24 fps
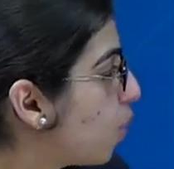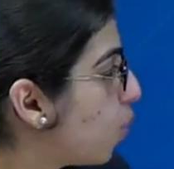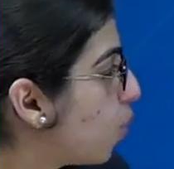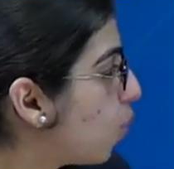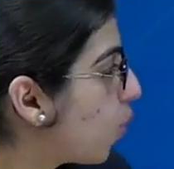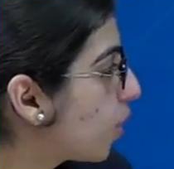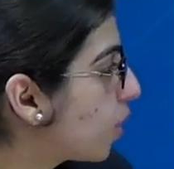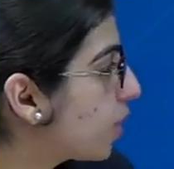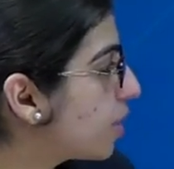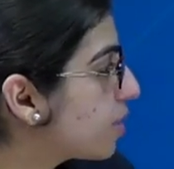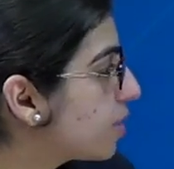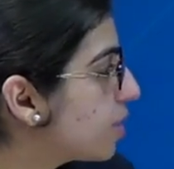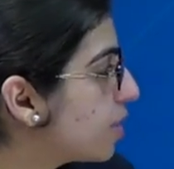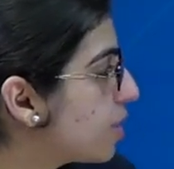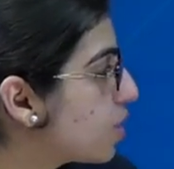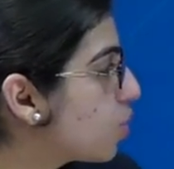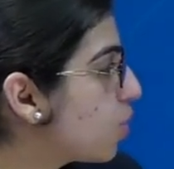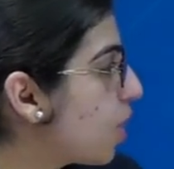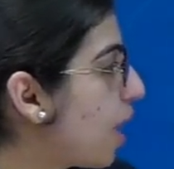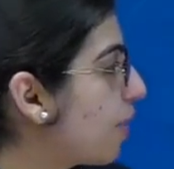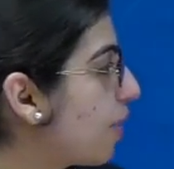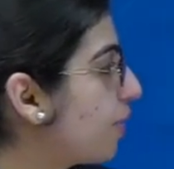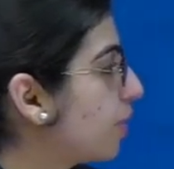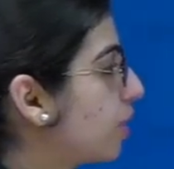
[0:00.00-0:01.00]
What is this?
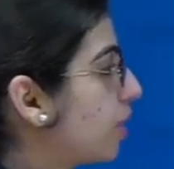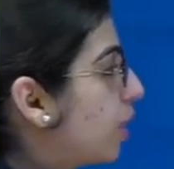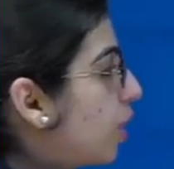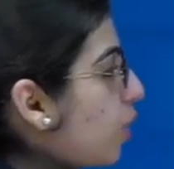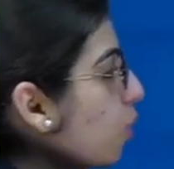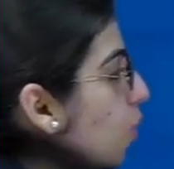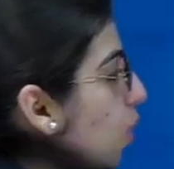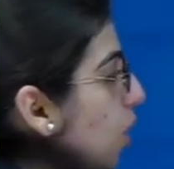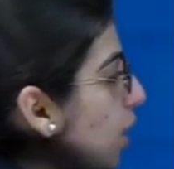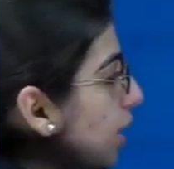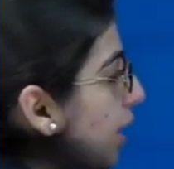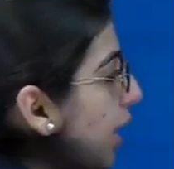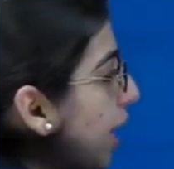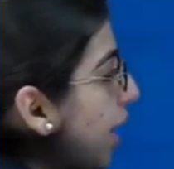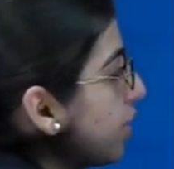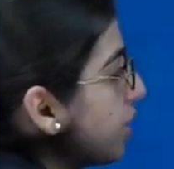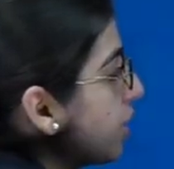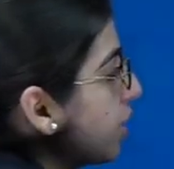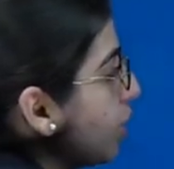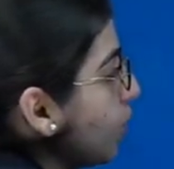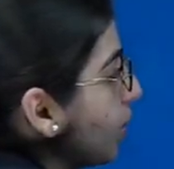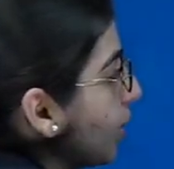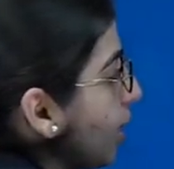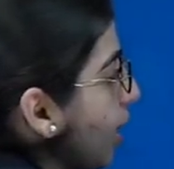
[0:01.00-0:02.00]
You have a thick wall
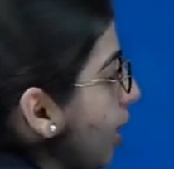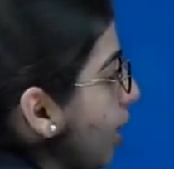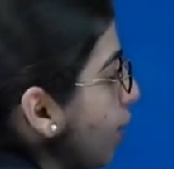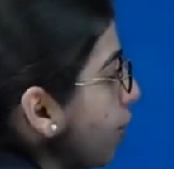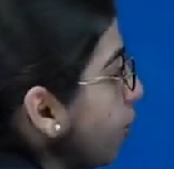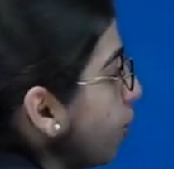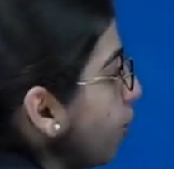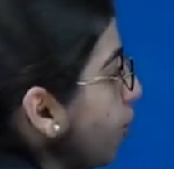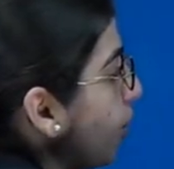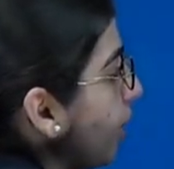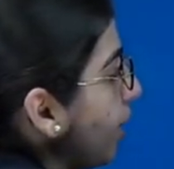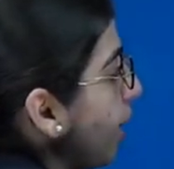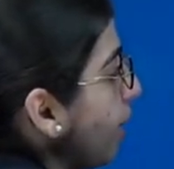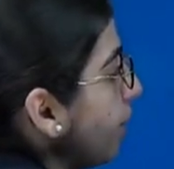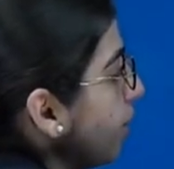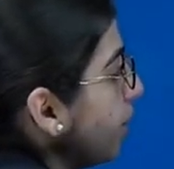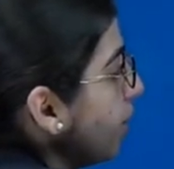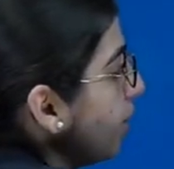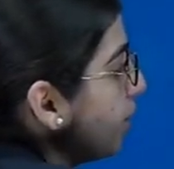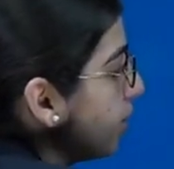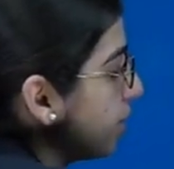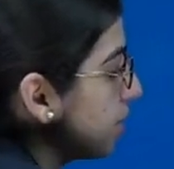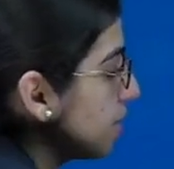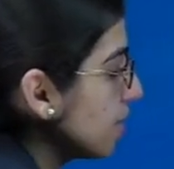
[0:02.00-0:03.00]
cavity with air fluid
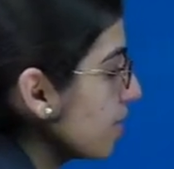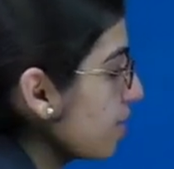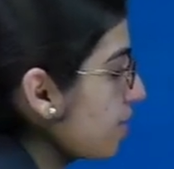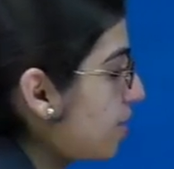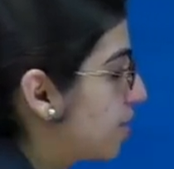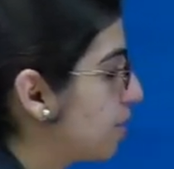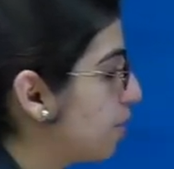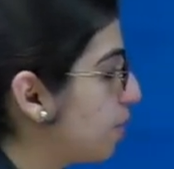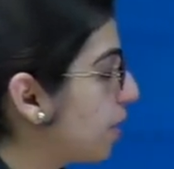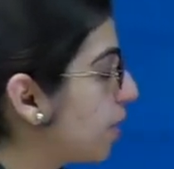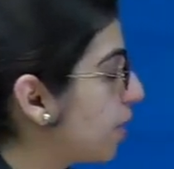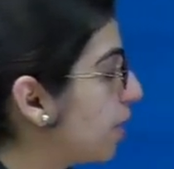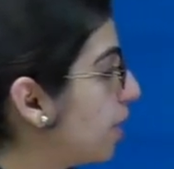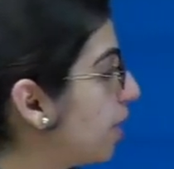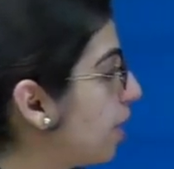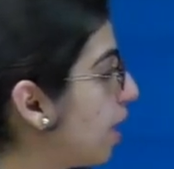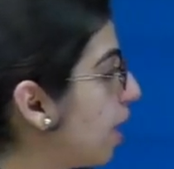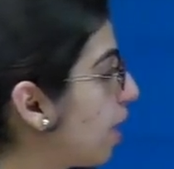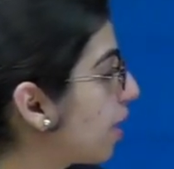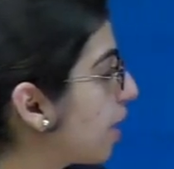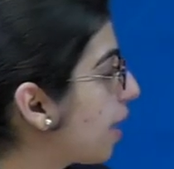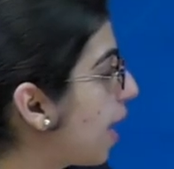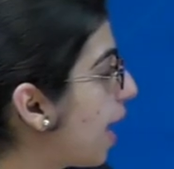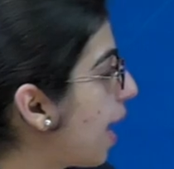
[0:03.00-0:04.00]
level. This is a typical
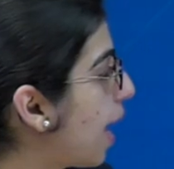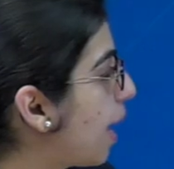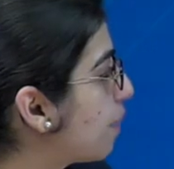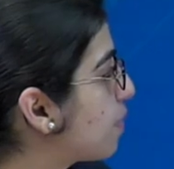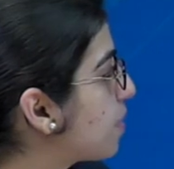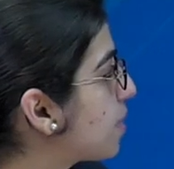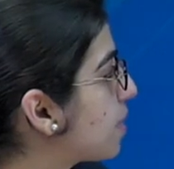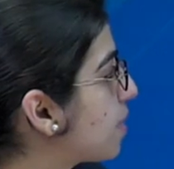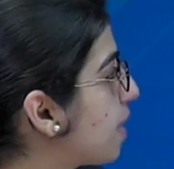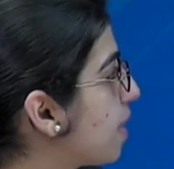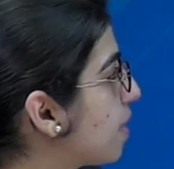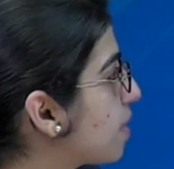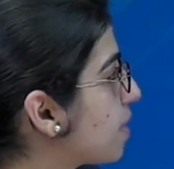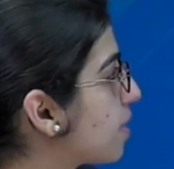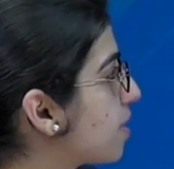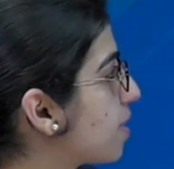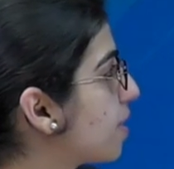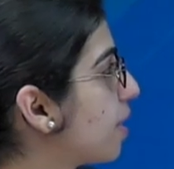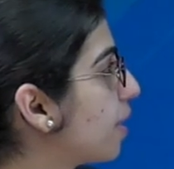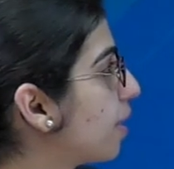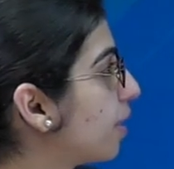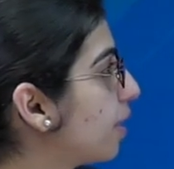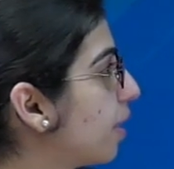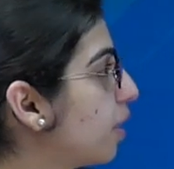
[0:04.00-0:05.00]
lung abscess.
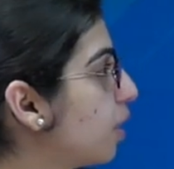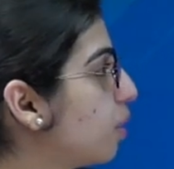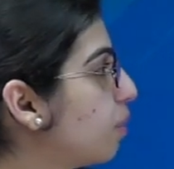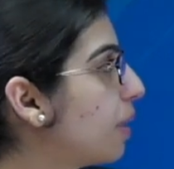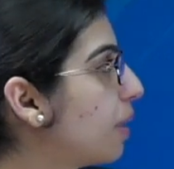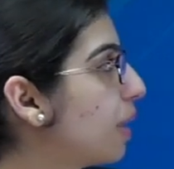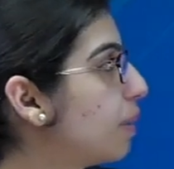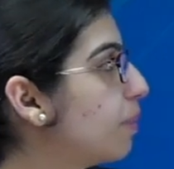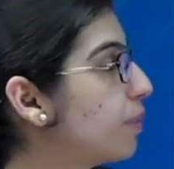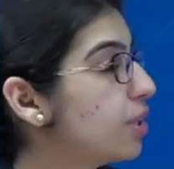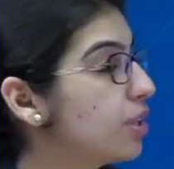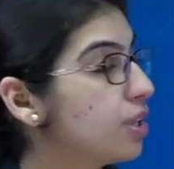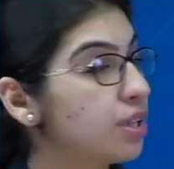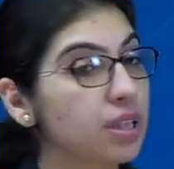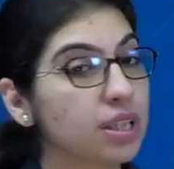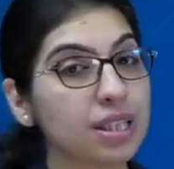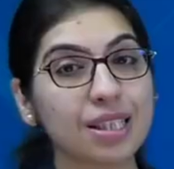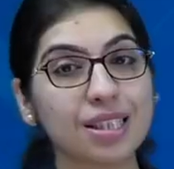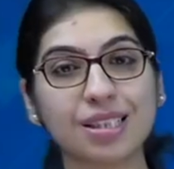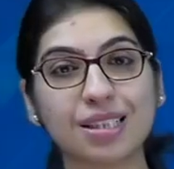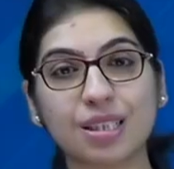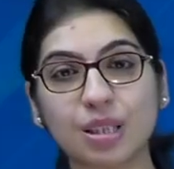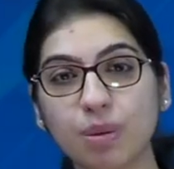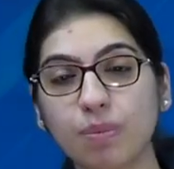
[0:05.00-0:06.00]
Then in pulmonary
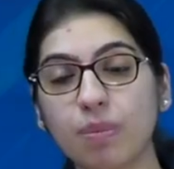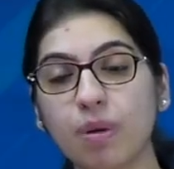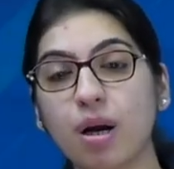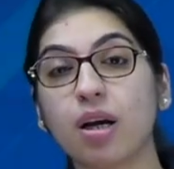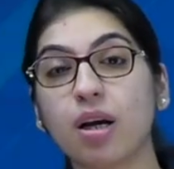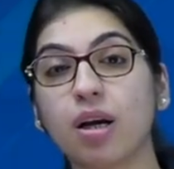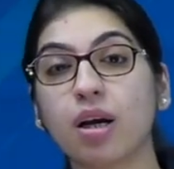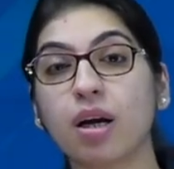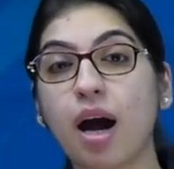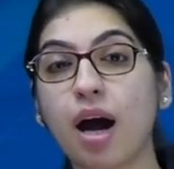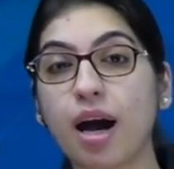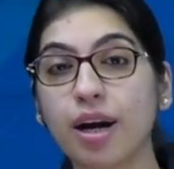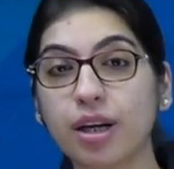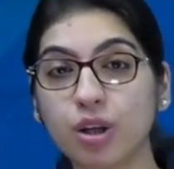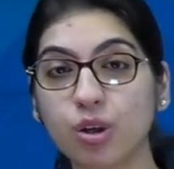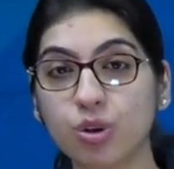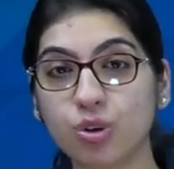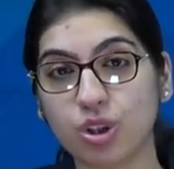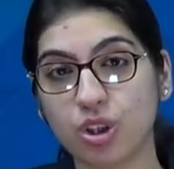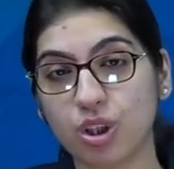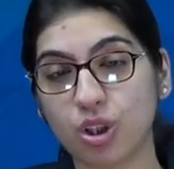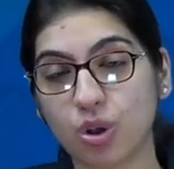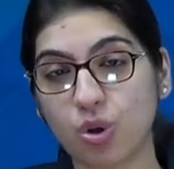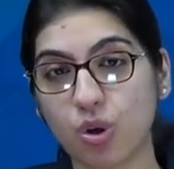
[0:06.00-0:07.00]
edema,
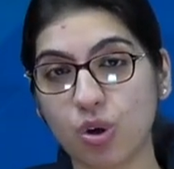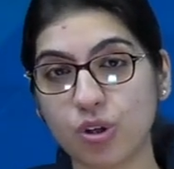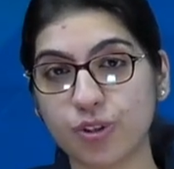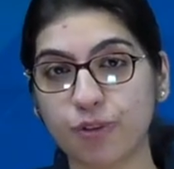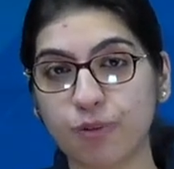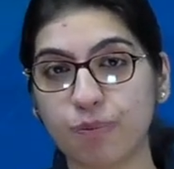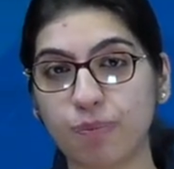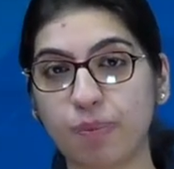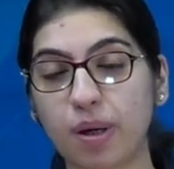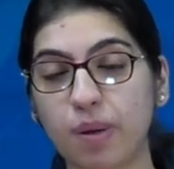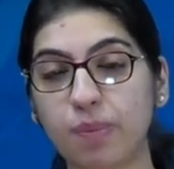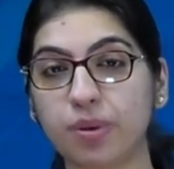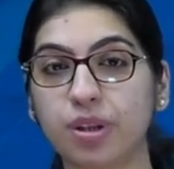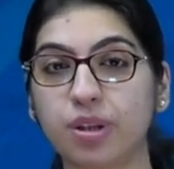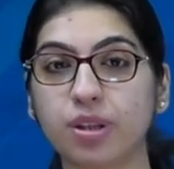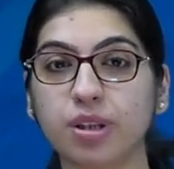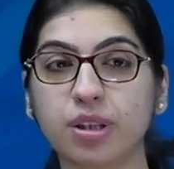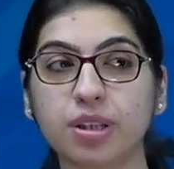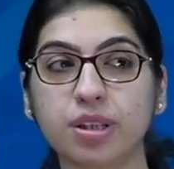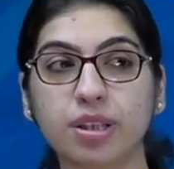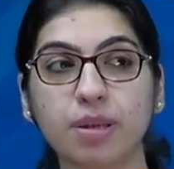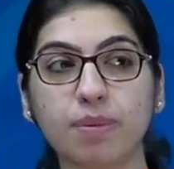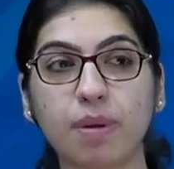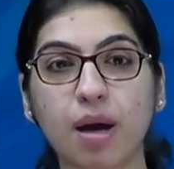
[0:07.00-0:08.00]
cardiogenic cause of pulmonary
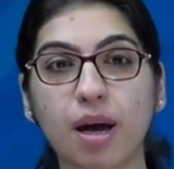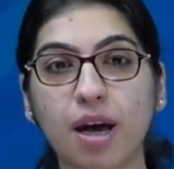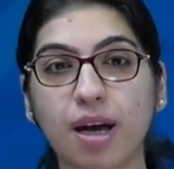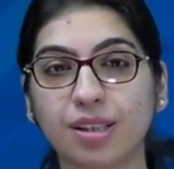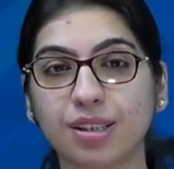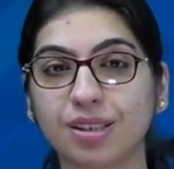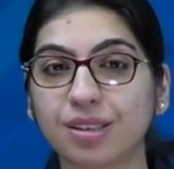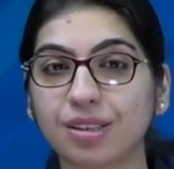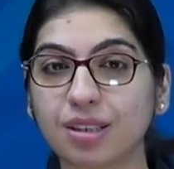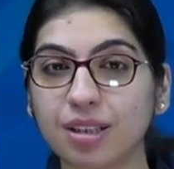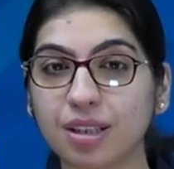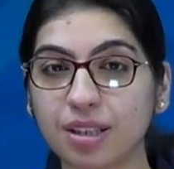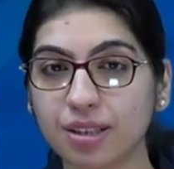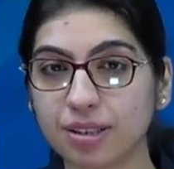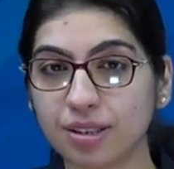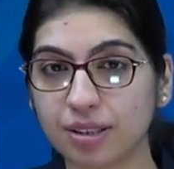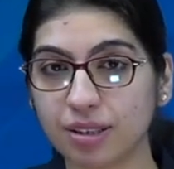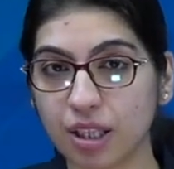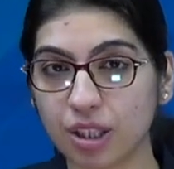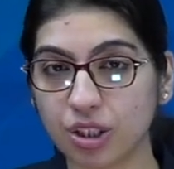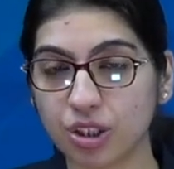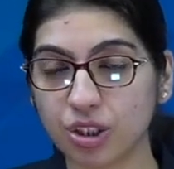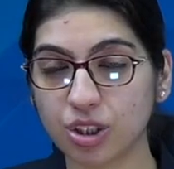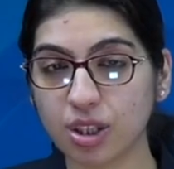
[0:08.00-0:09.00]
edema has three
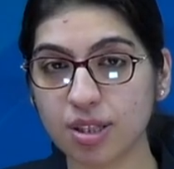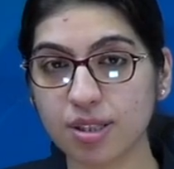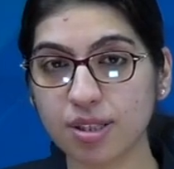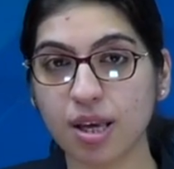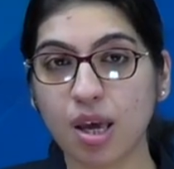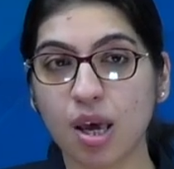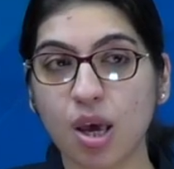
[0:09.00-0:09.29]
stages.